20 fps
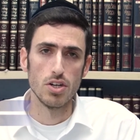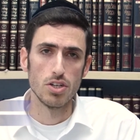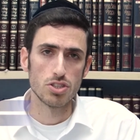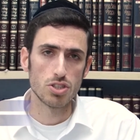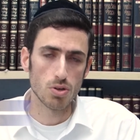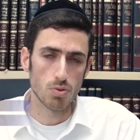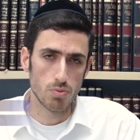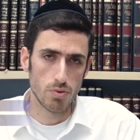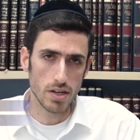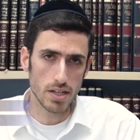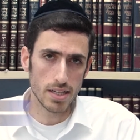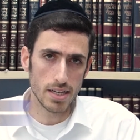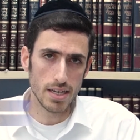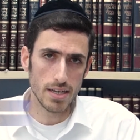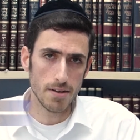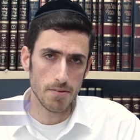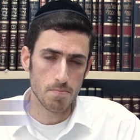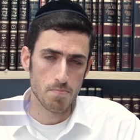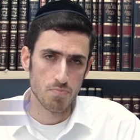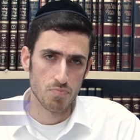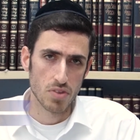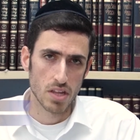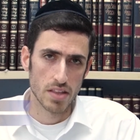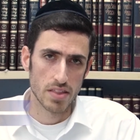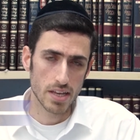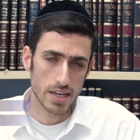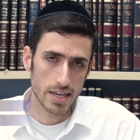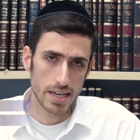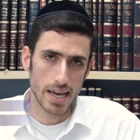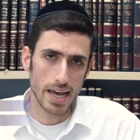So really,
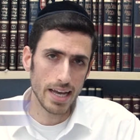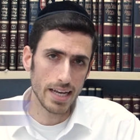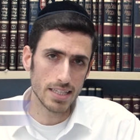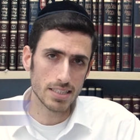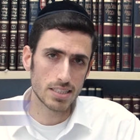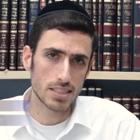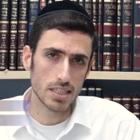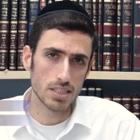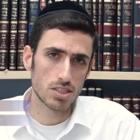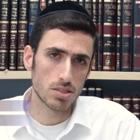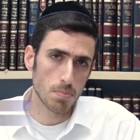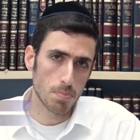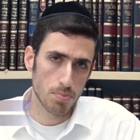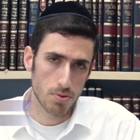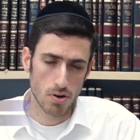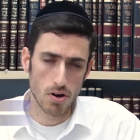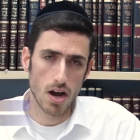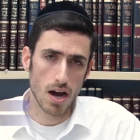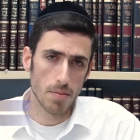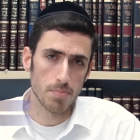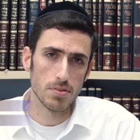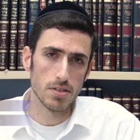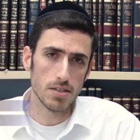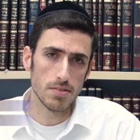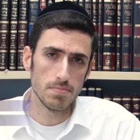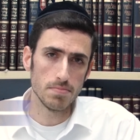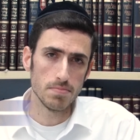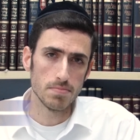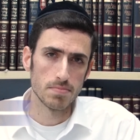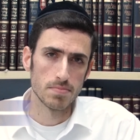the case is a
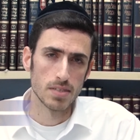problem,